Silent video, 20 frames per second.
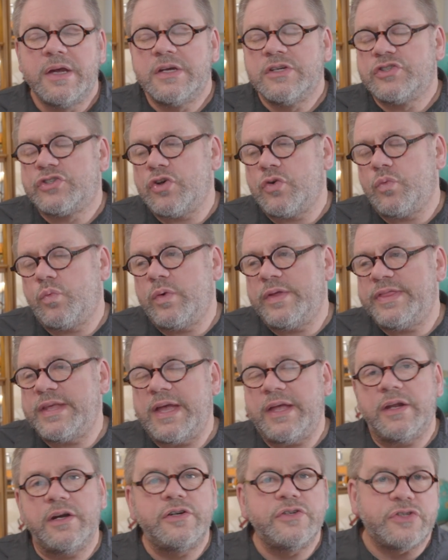So when
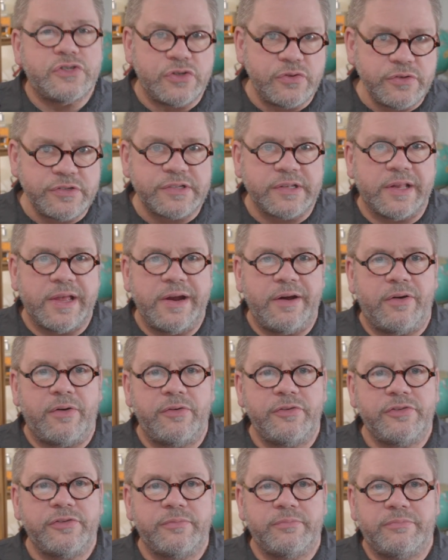they introduced
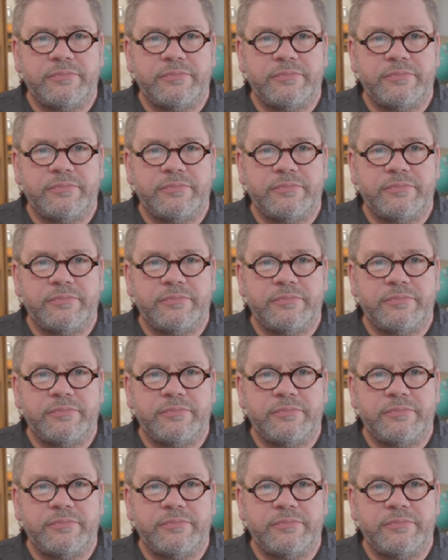layers,